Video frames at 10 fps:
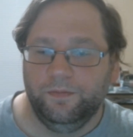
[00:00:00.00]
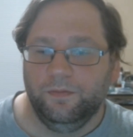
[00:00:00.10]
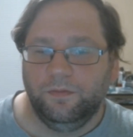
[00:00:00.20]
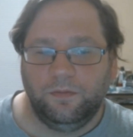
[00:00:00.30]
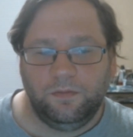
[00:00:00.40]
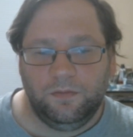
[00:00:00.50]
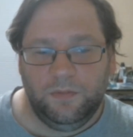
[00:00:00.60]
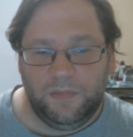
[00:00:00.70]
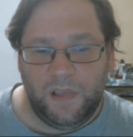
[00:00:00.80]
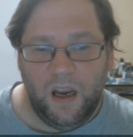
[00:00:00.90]

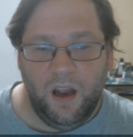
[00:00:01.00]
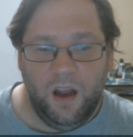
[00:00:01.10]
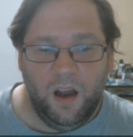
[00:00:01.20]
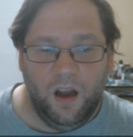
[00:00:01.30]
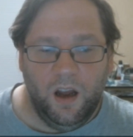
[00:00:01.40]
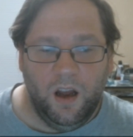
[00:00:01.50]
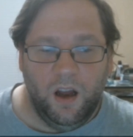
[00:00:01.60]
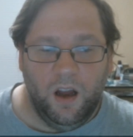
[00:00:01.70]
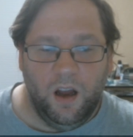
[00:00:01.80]
Nobody speaks.